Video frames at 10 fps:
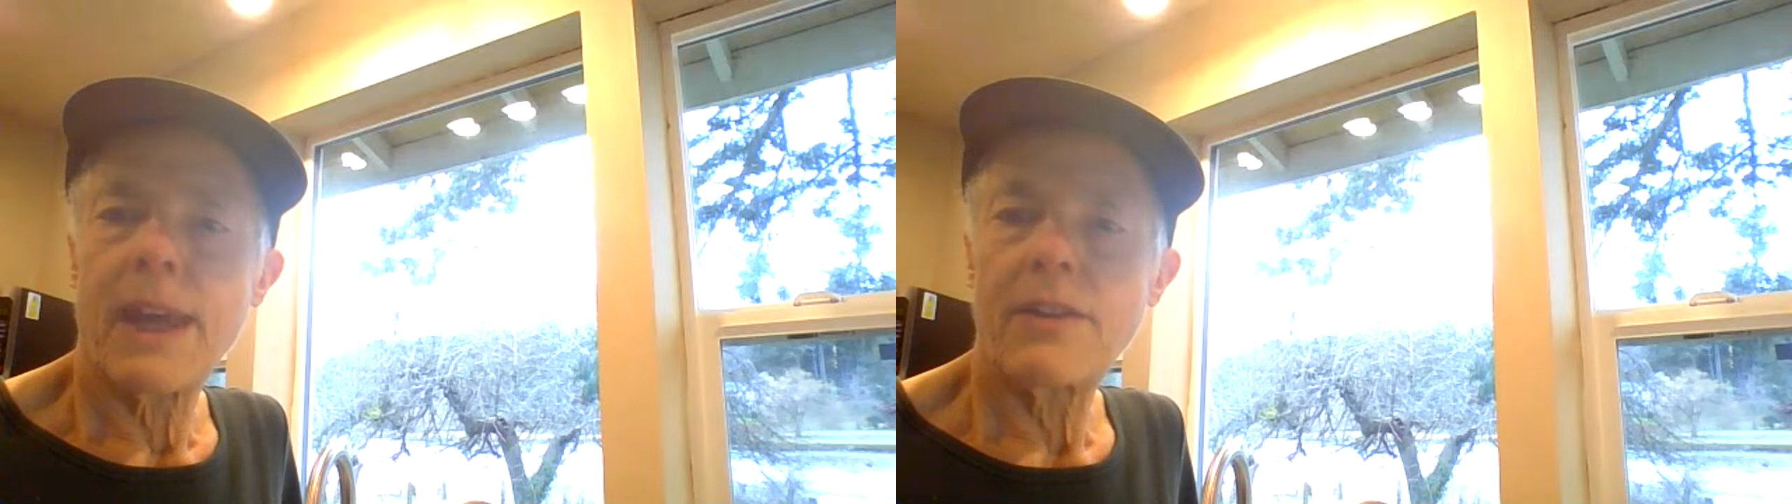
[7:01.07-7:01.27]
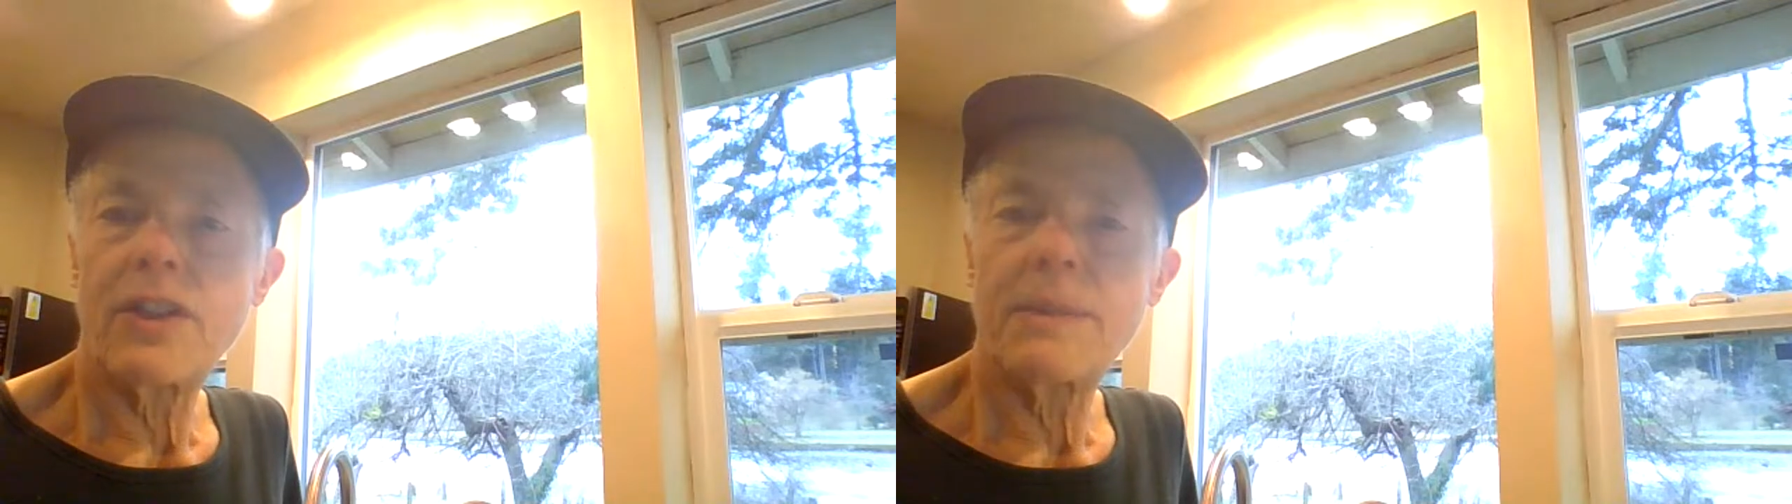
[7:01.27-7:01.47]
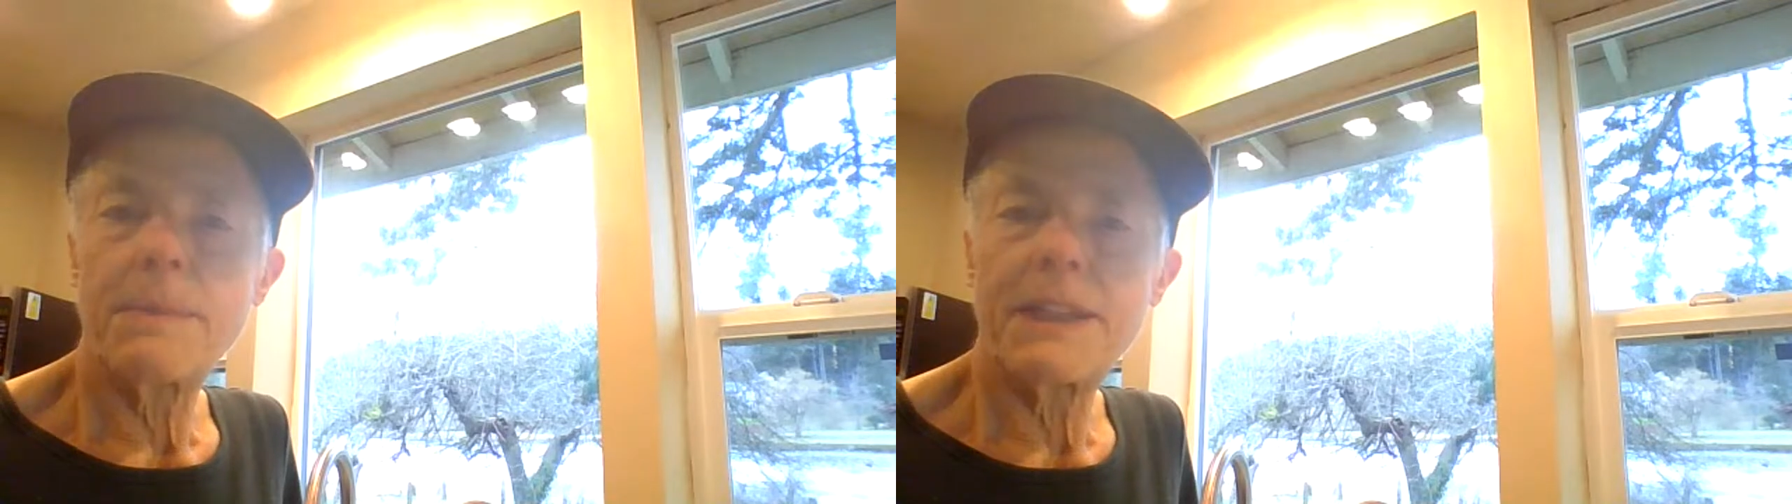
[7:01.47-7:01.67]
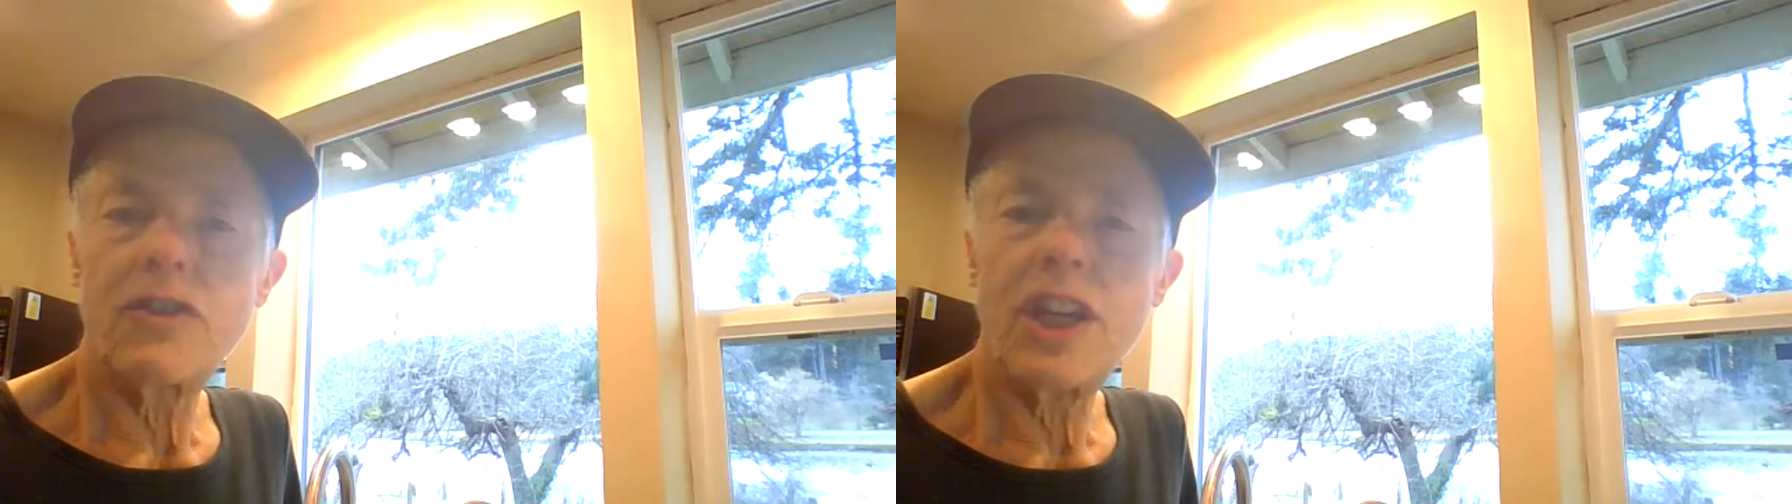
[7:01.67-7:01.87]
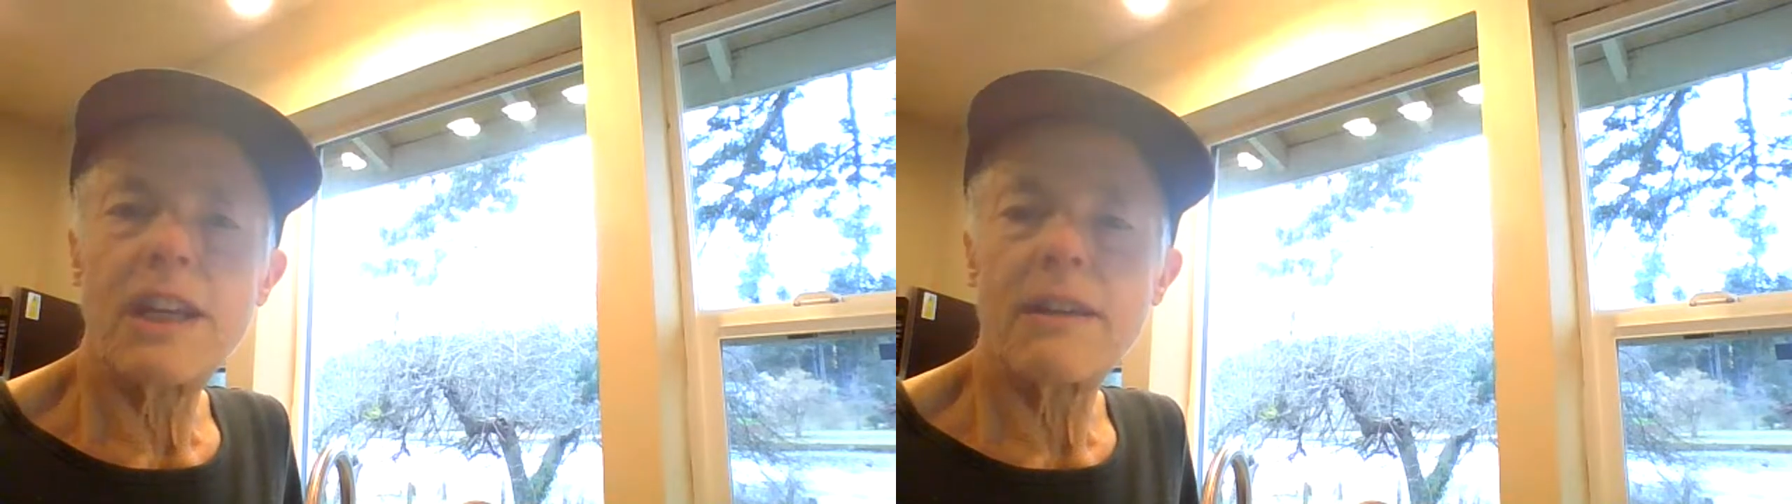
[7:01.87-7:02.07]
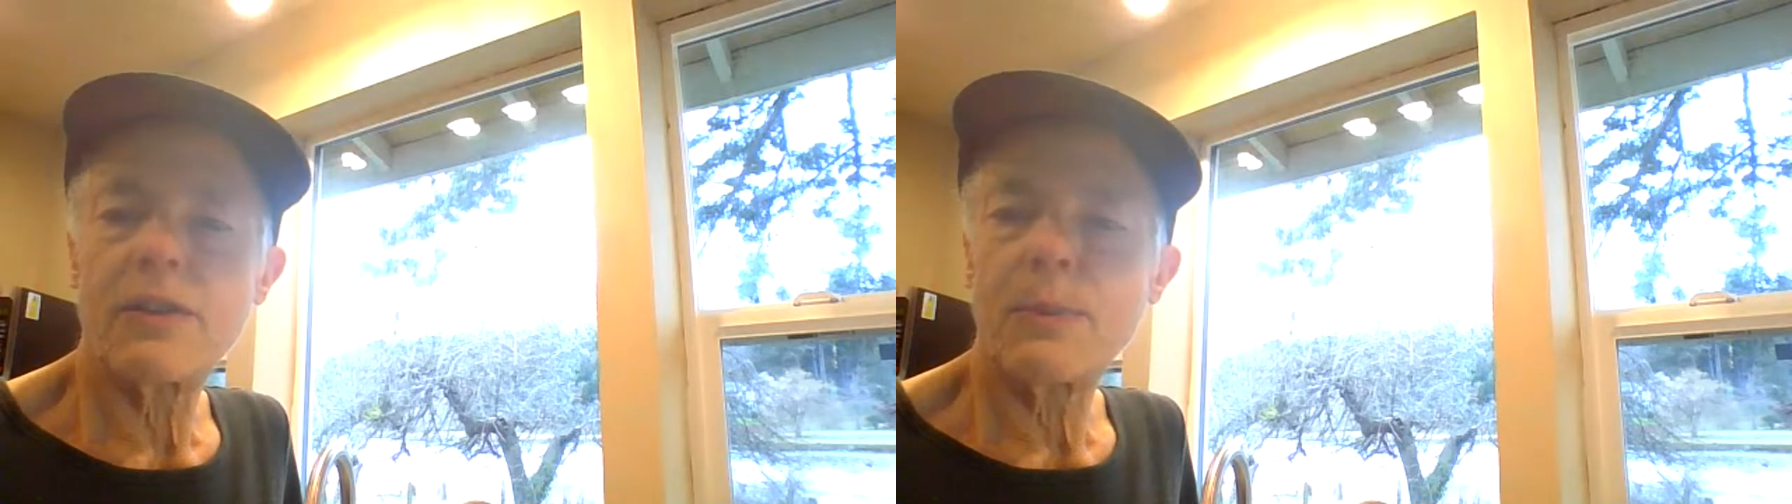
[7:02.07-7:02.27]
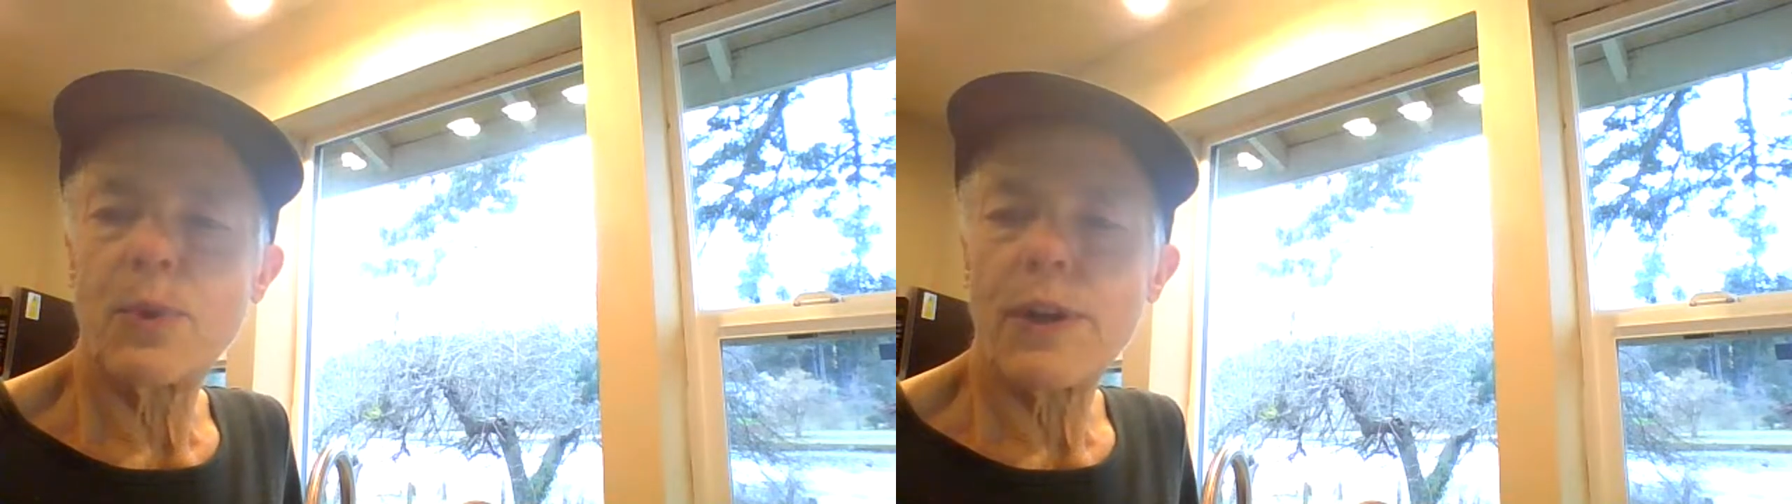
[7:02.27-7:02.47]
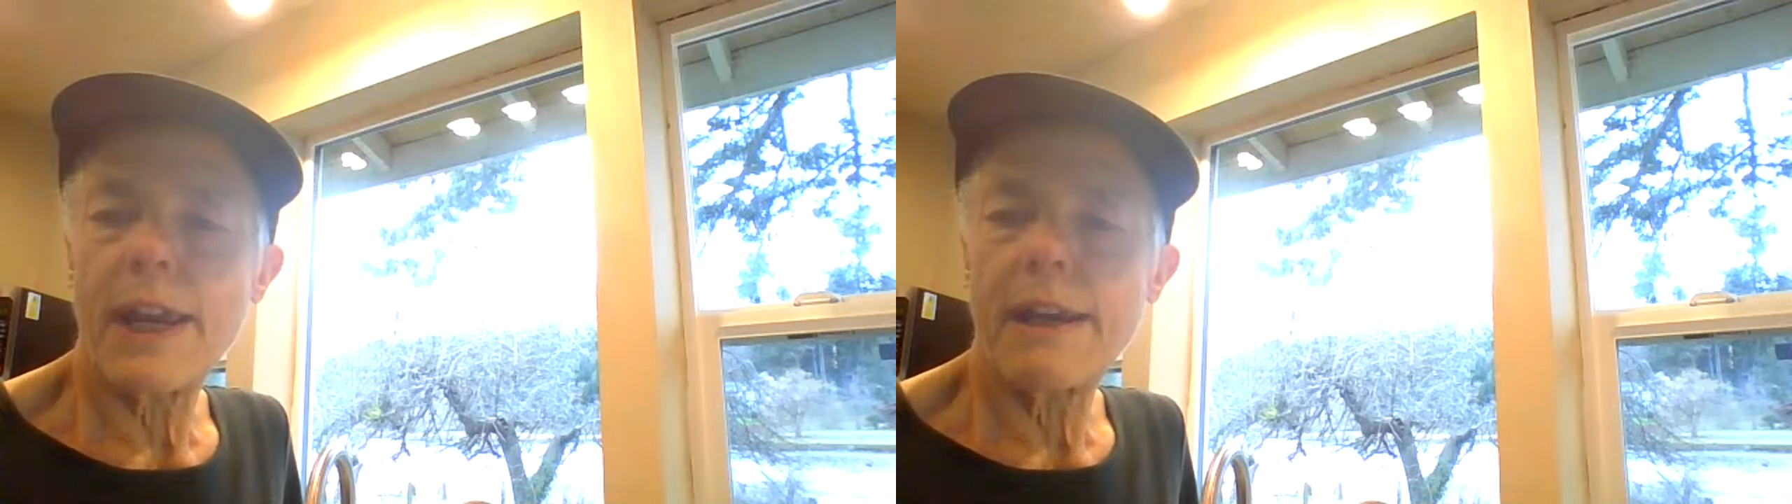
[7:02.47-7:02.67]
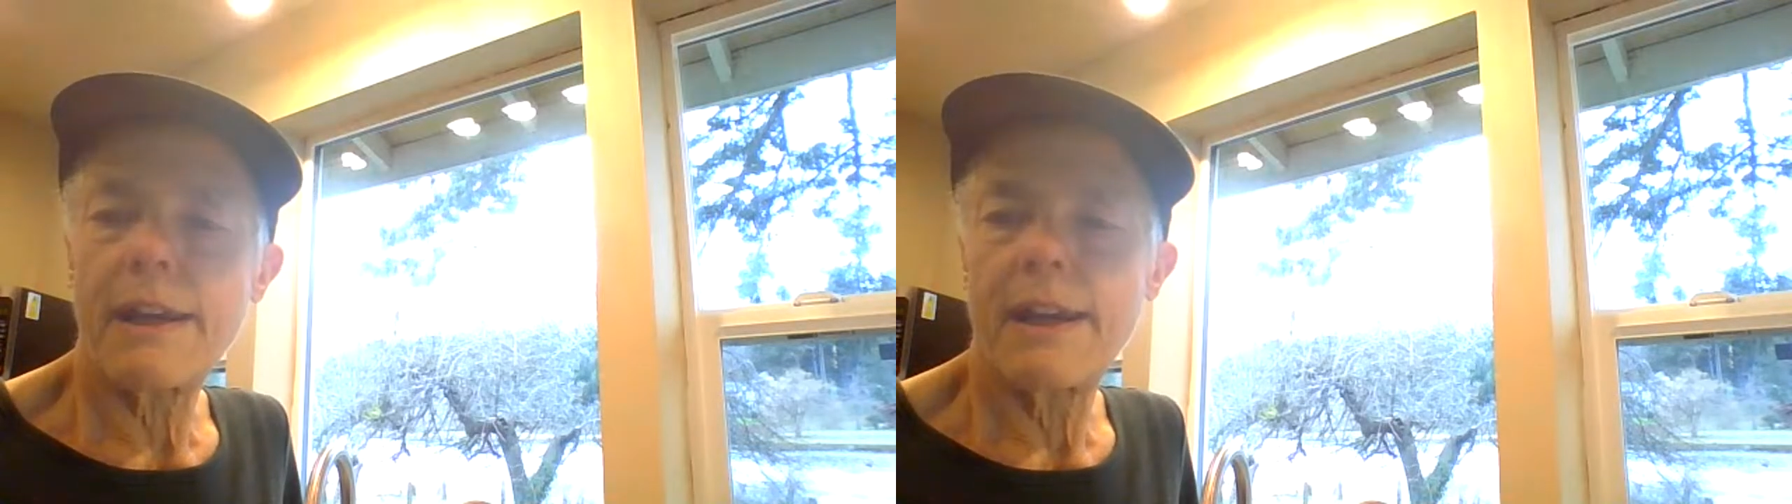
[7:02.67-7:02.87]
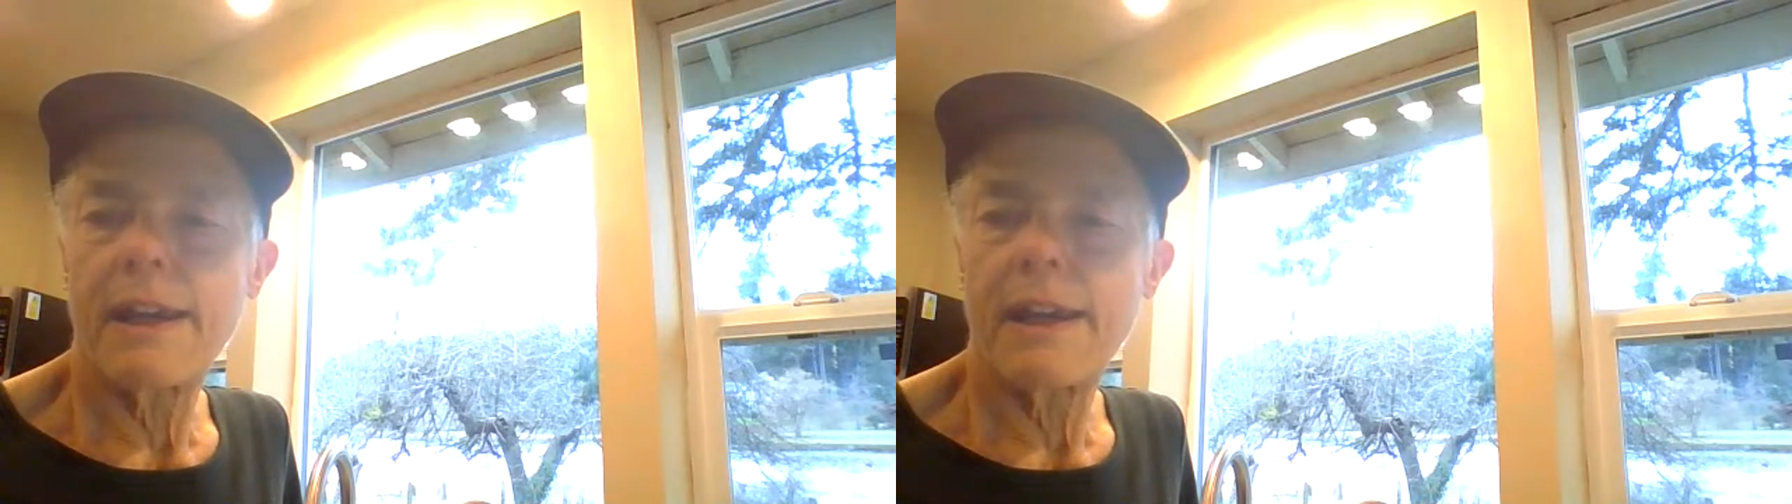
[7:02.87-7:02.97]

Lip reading: I just missed Gina this morning.